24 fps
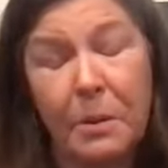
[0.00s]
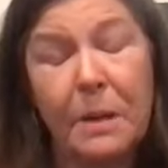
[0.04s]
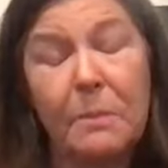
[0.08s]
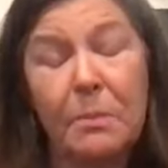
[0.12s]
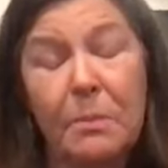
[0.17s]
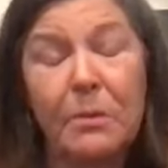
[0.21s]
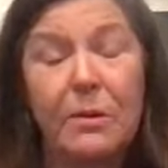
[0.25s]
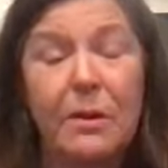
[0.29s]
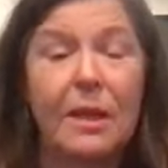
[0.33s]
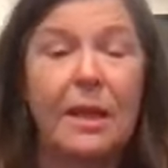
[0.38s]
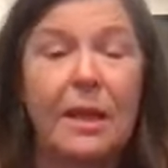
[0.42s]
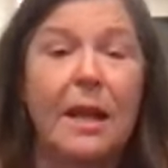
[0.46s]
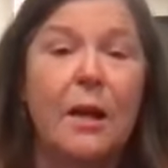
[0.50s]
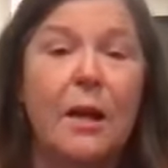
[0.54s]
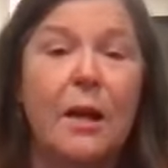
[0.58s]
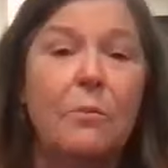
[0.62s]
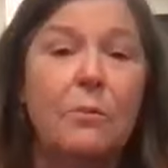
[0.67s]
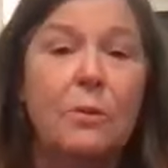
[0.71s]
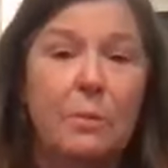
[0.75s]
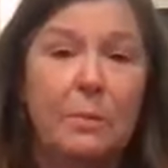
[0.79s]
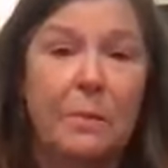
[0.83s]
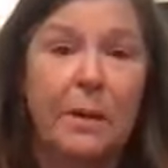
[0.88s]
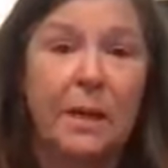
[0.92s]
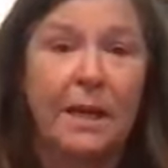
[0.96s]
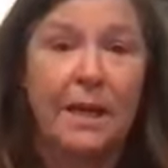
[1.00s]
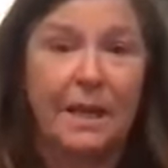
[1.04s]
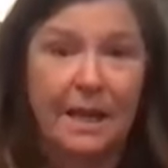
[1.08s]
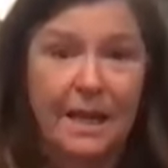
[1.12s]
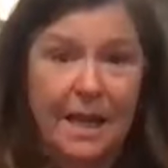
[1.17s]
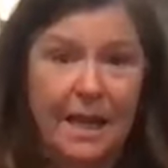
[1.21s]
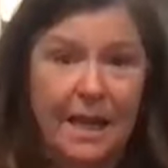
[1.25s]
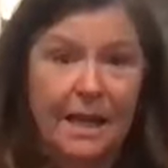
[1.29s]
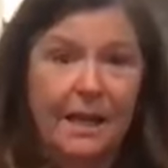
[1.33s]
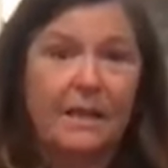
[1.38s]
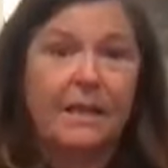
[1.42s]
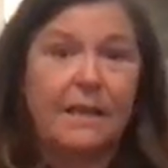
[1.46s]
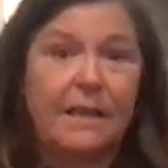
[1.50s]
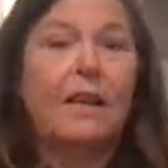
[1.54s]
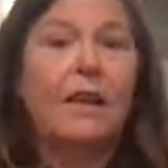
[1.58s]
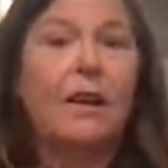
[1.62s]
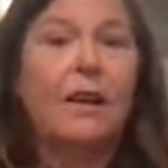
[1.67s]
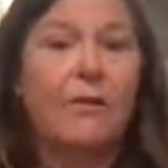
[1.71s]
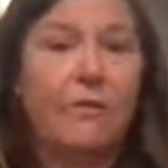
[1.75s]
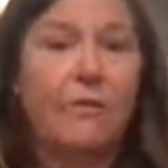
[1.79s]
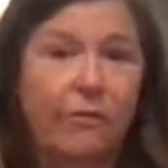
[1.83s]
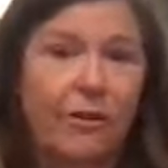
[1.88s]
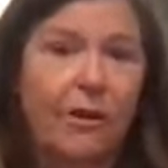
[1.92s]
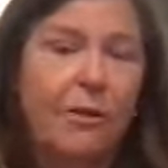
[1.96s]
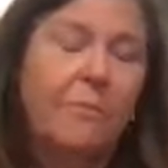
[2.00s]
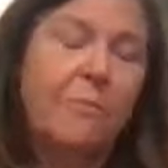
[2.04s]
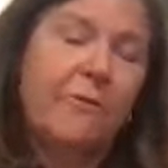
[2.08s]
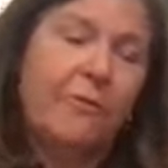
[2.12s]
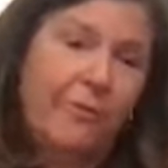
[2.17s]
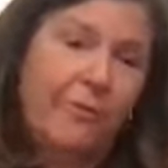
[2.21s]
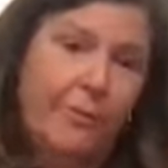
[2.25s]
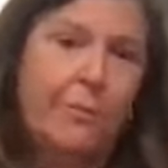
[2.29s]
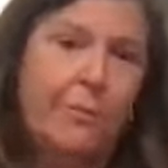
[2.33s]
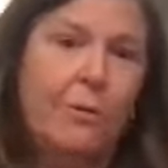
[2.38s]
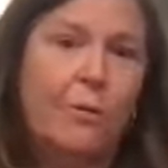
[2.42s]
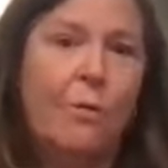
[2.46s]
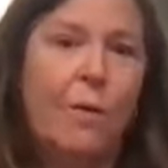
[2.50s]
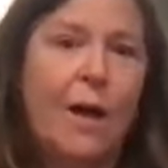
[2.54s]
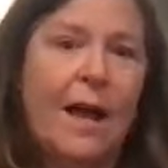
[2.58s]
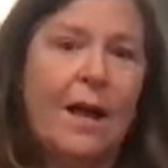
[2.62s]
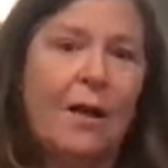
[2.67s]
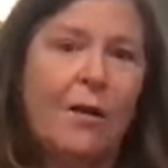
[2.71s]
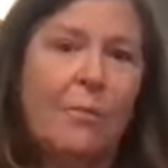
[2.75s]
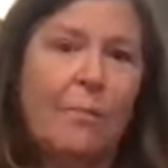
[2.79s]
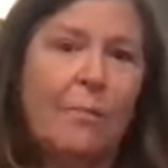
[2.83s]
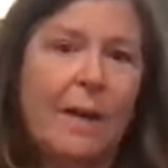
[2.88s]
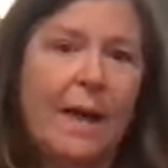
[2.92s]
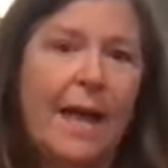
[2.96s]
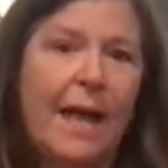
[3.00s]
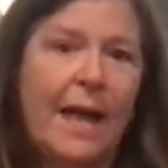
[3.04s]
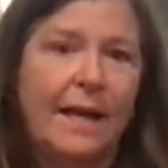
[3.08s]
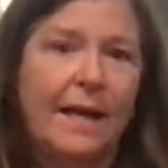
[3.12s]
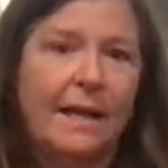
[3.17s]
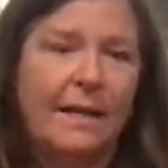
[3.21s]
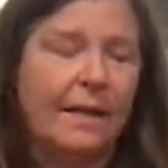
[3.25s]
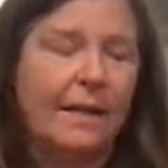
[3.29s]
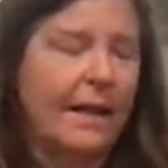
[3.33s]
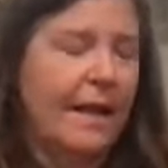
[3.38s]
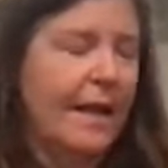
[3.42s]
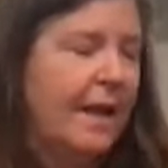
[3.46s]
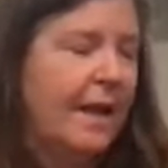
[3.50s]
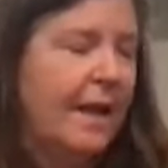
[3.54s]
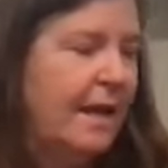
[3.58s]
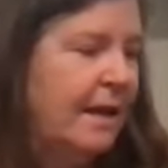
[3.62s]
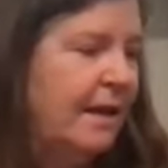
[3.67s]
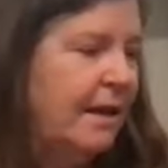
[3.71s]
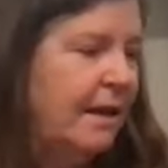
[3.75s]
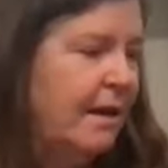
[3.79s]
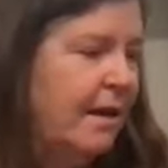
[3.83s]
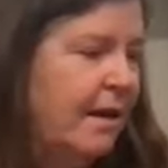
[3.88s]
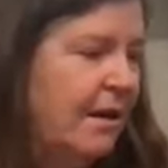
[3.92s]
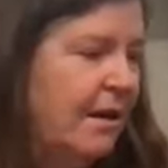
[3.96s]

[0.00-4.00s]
people that helped me, and from a while back, and